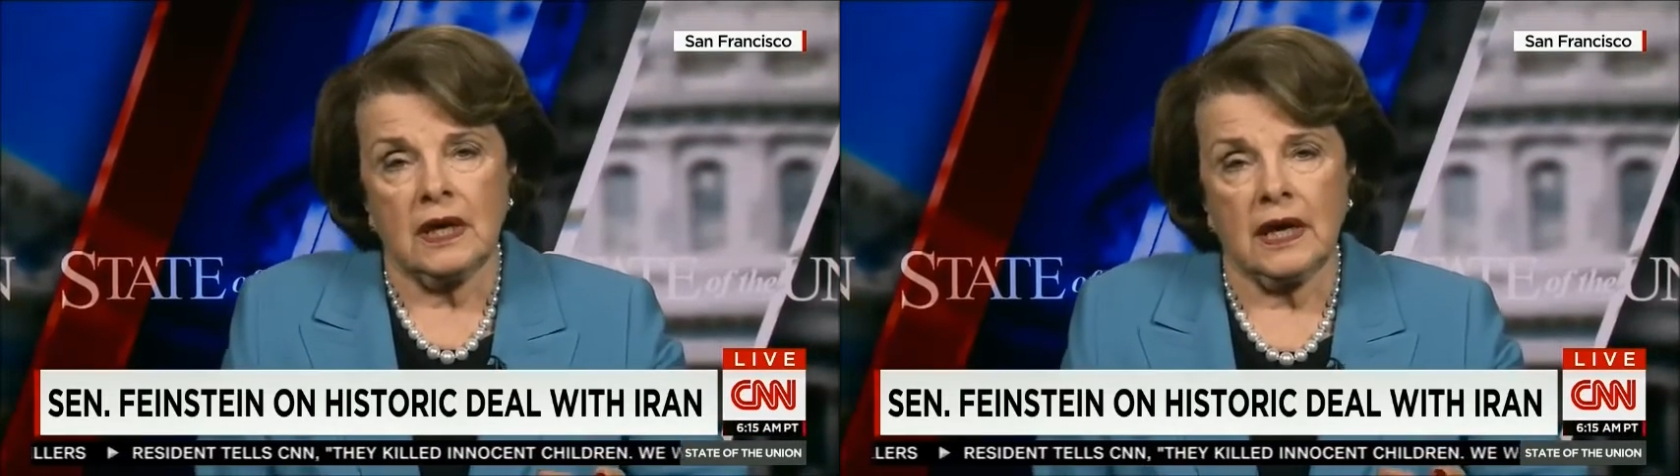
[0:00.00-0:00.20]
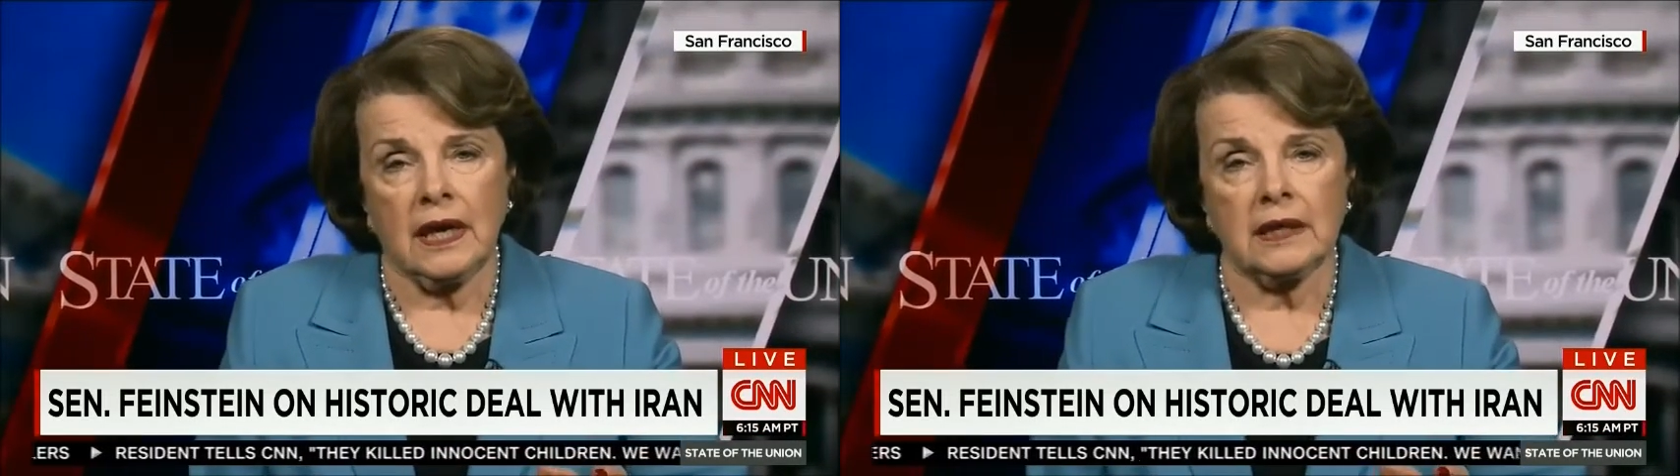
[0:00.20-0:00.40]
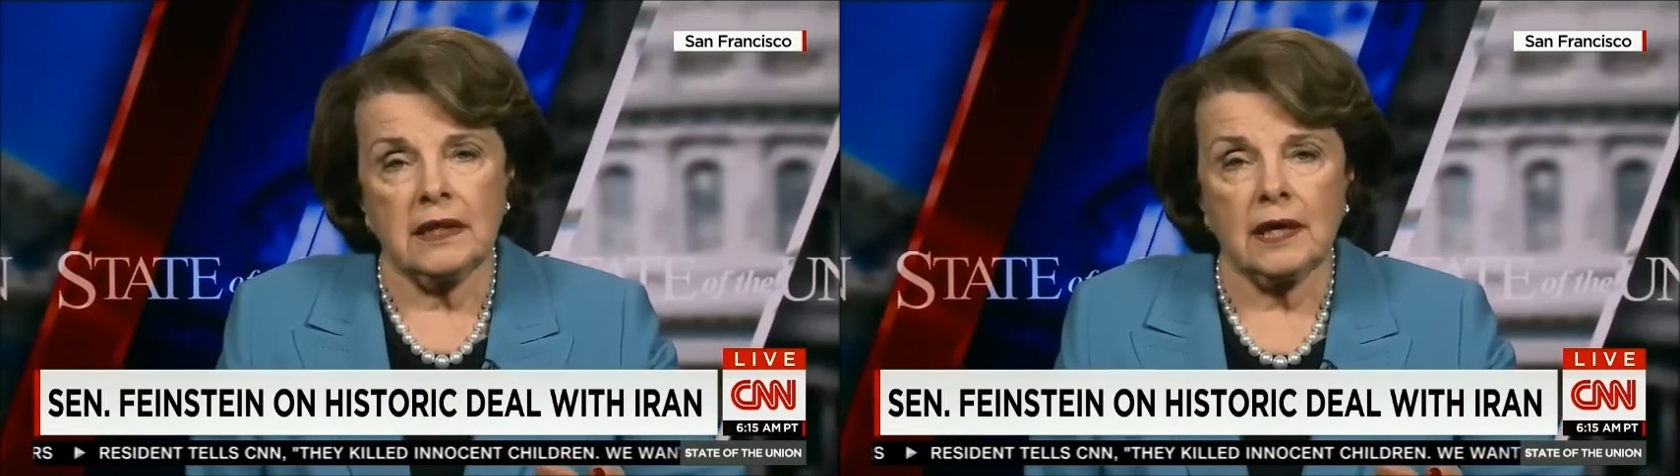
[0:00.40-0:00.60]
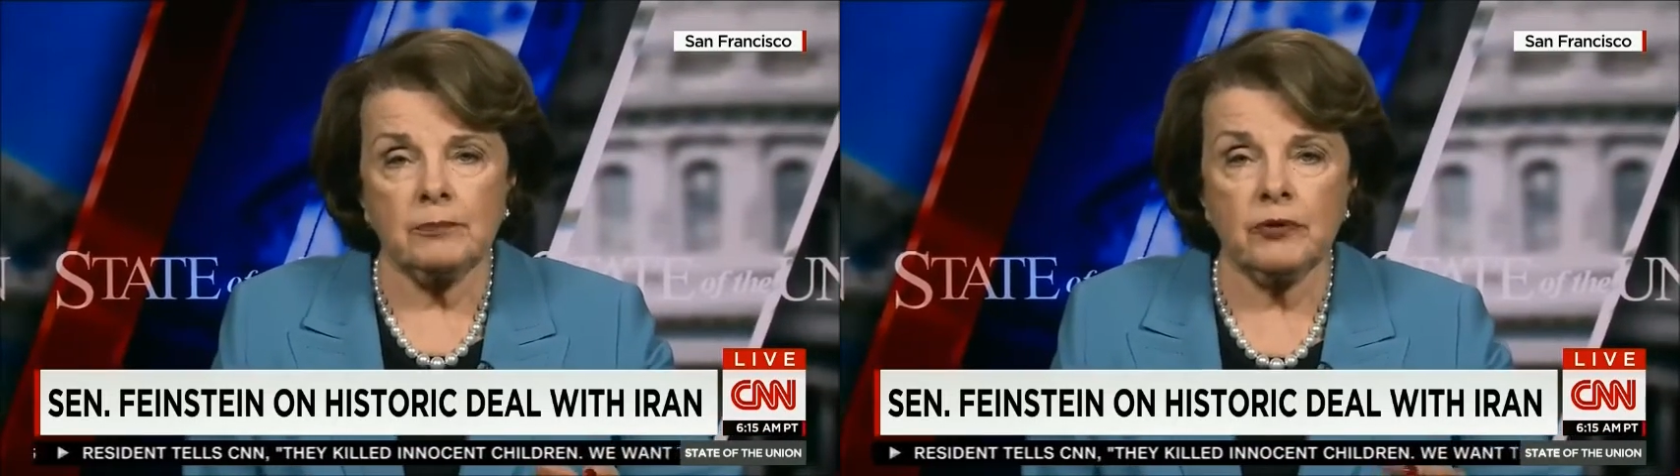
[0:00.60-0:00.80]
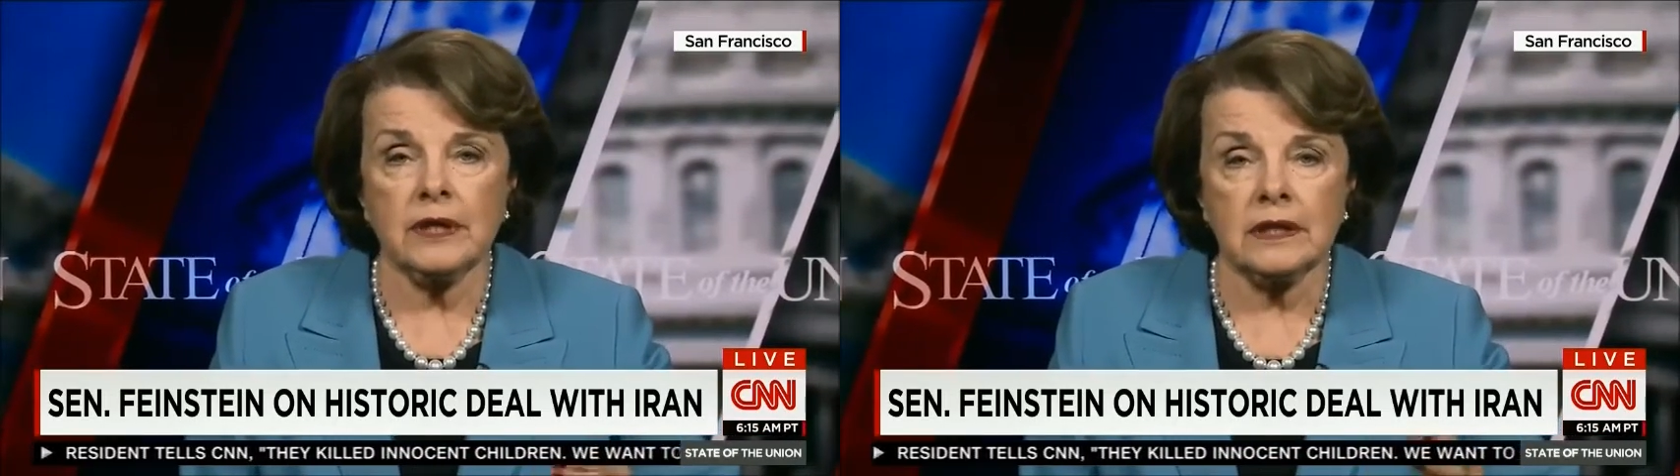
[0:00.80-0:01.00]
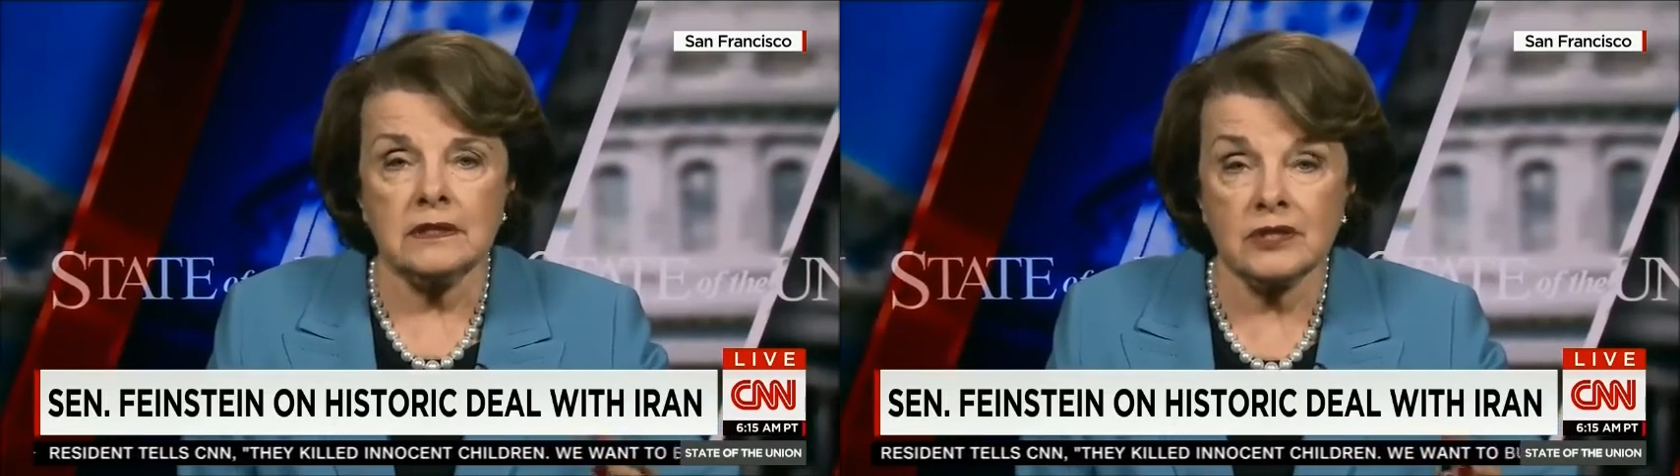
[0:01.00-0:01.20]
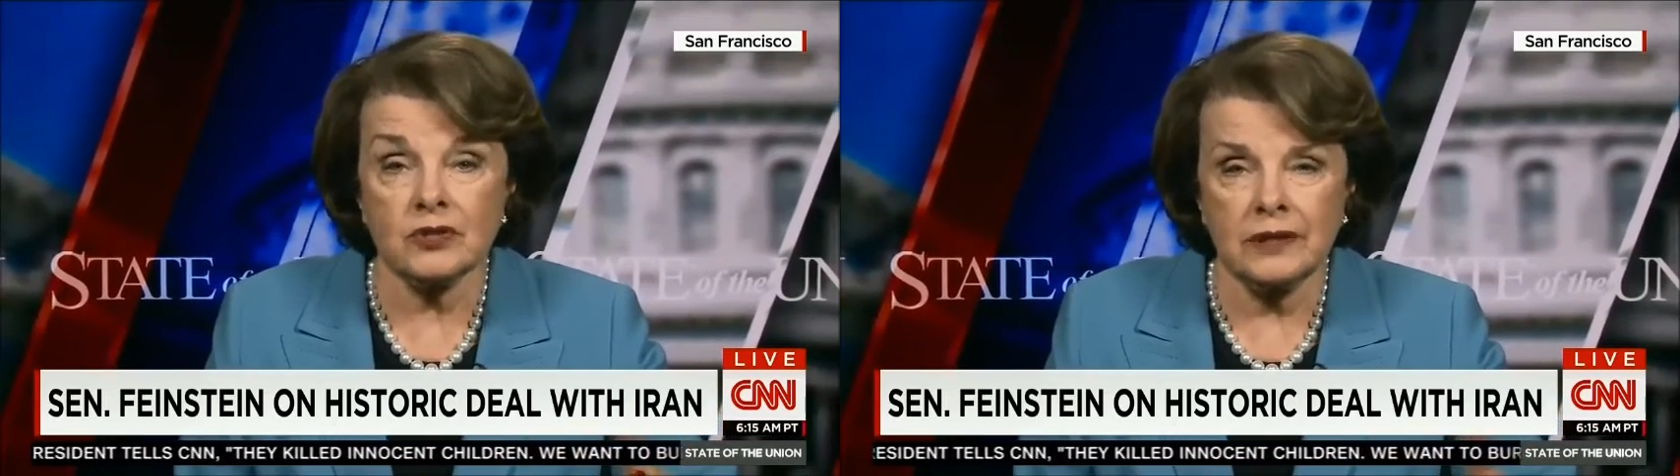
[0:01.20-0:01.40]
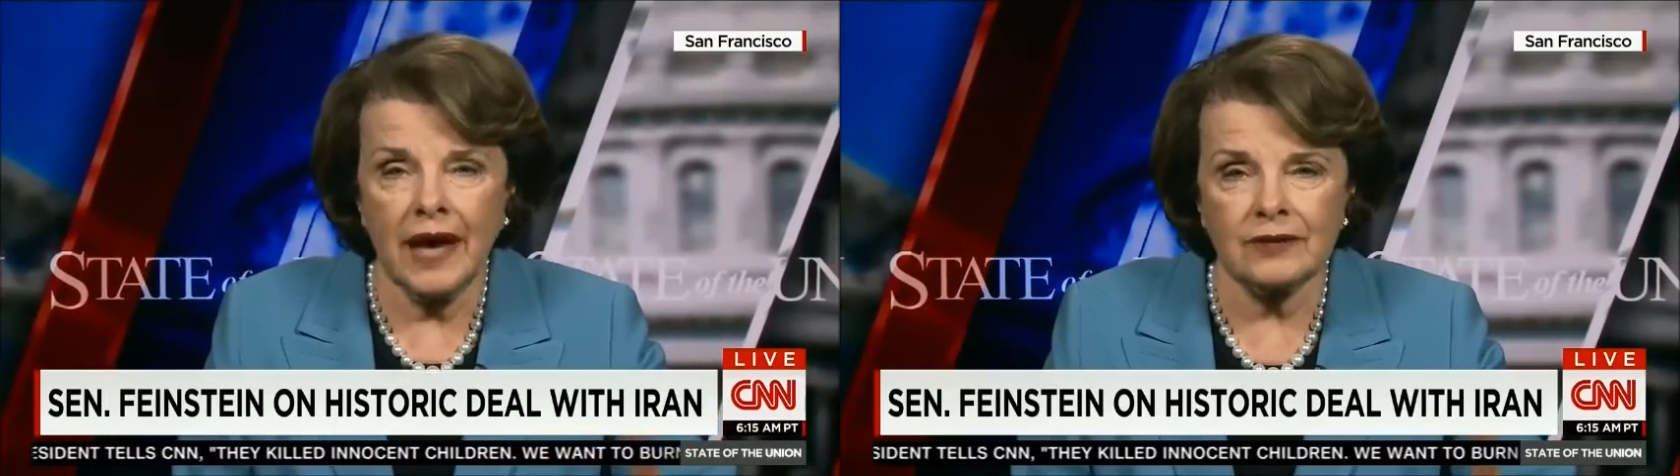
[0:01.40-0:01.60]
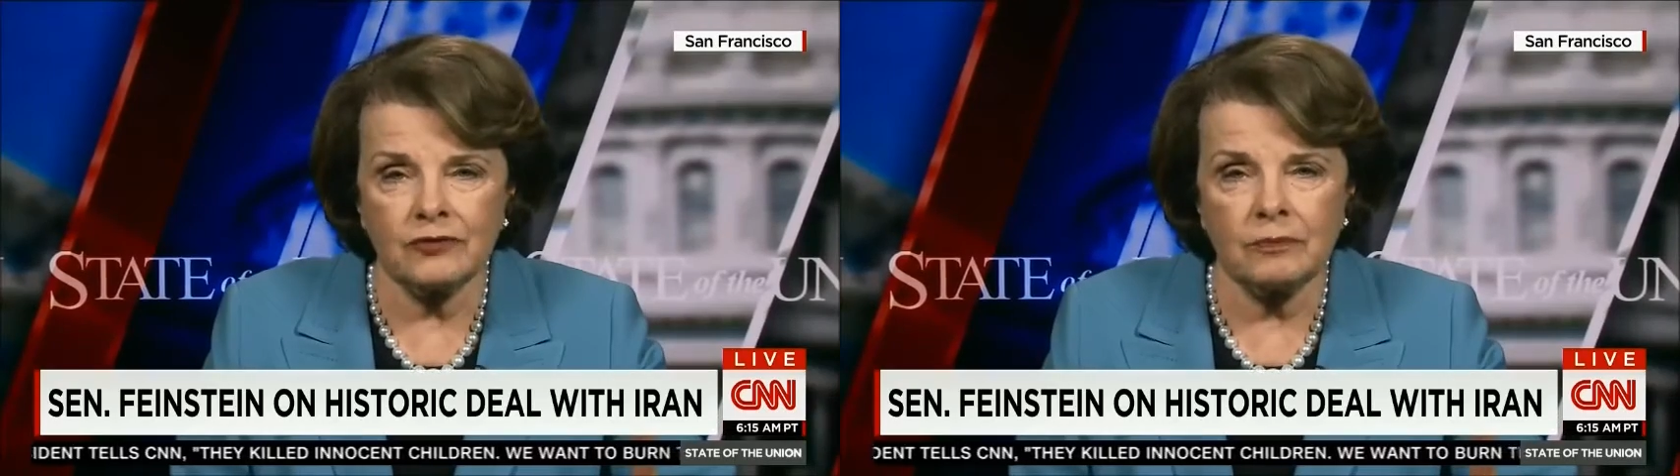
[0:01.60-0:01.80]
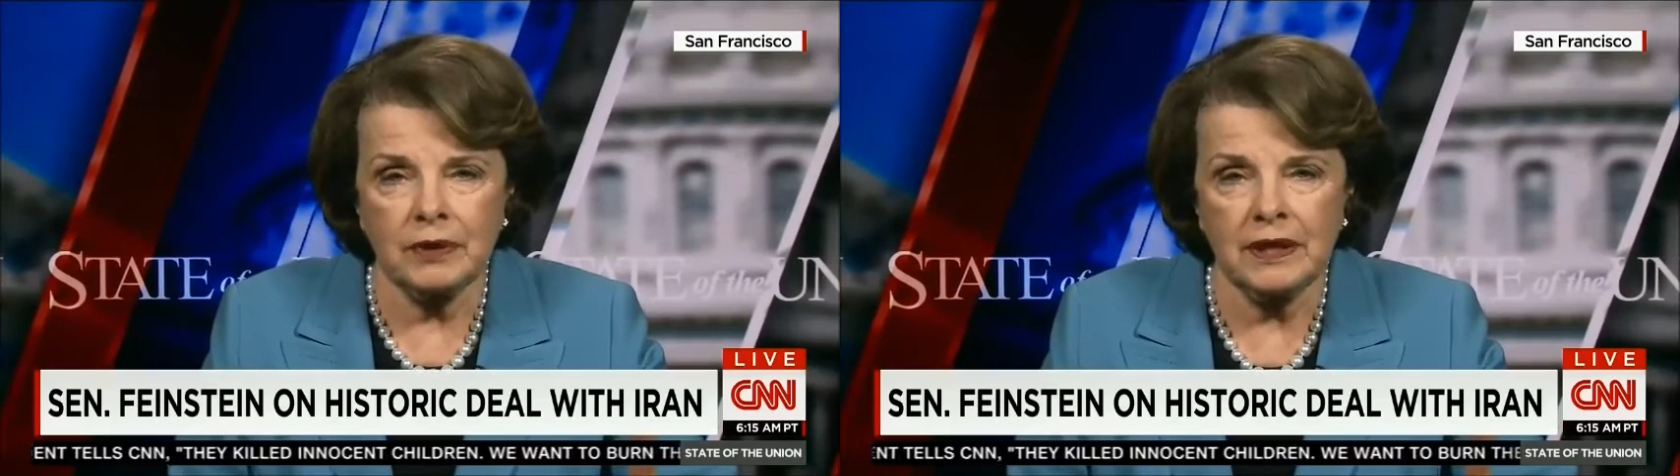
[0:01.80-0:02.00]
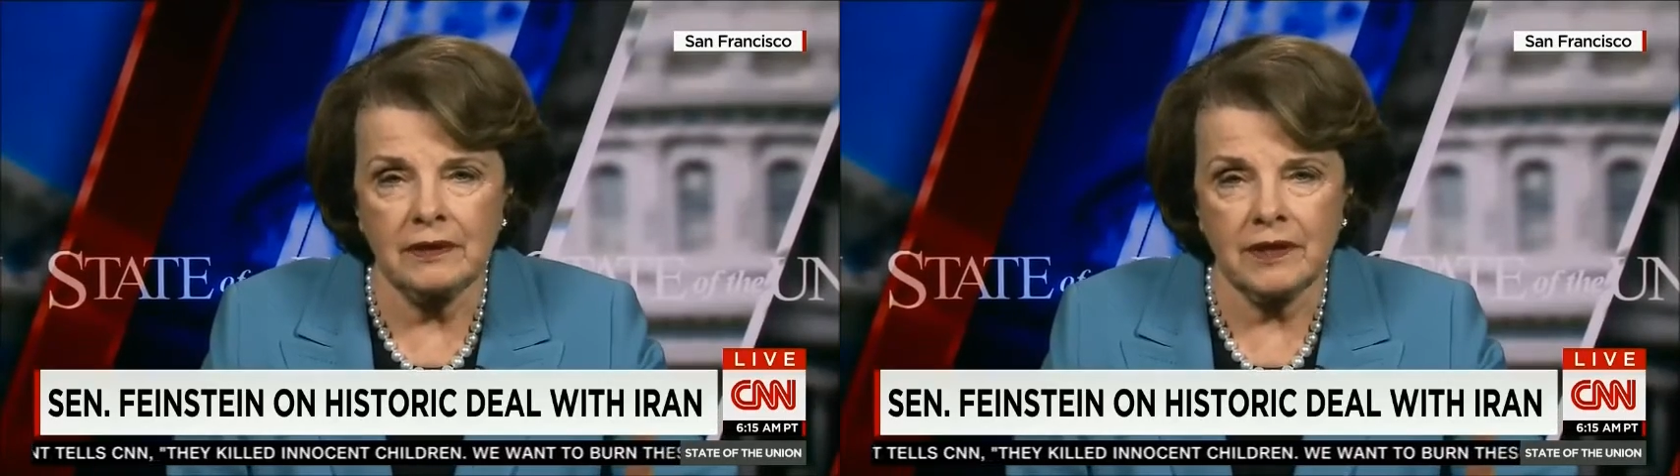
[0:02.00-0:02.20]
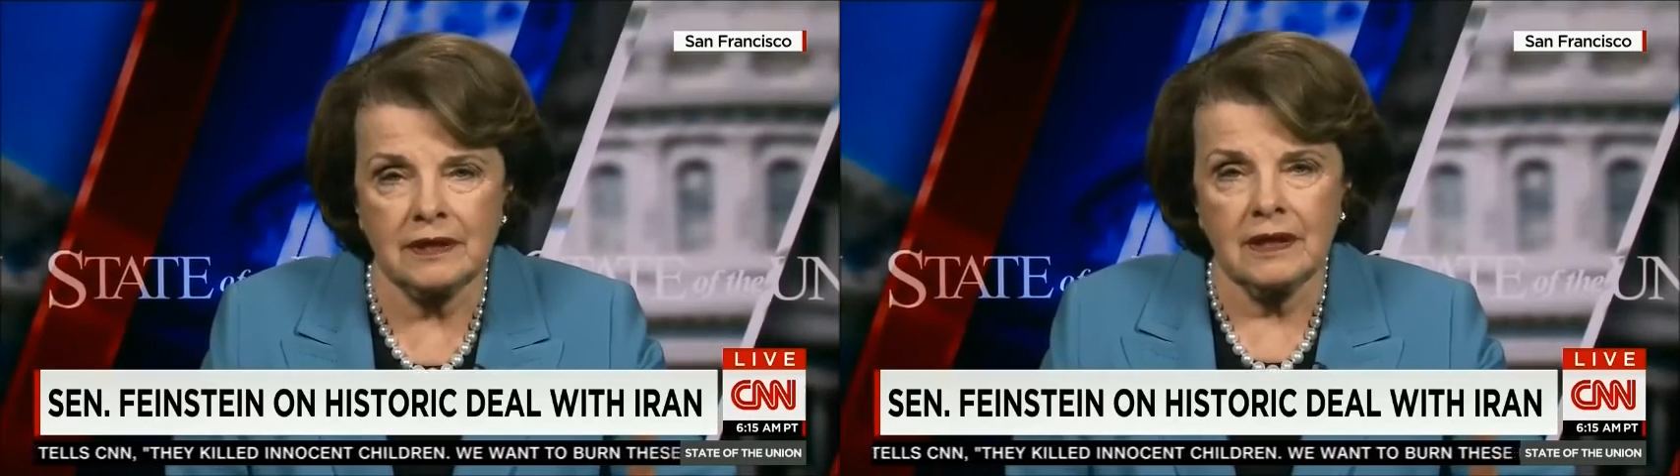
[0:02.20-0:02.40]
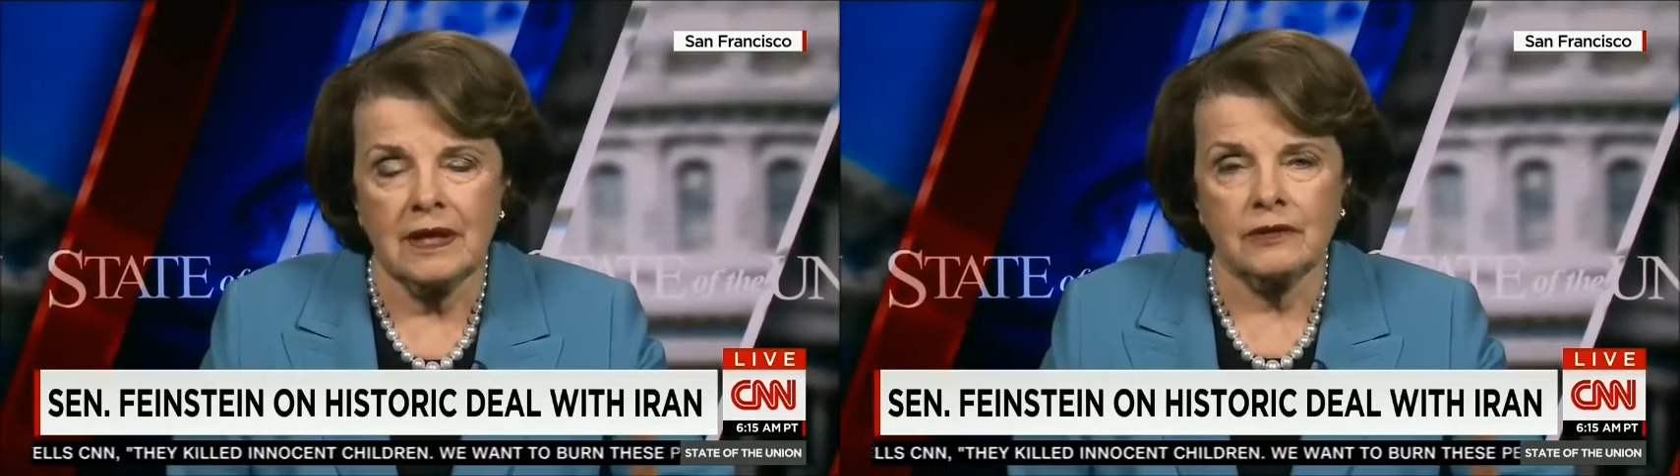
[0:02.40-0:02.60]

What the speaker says: and a precondition has to be that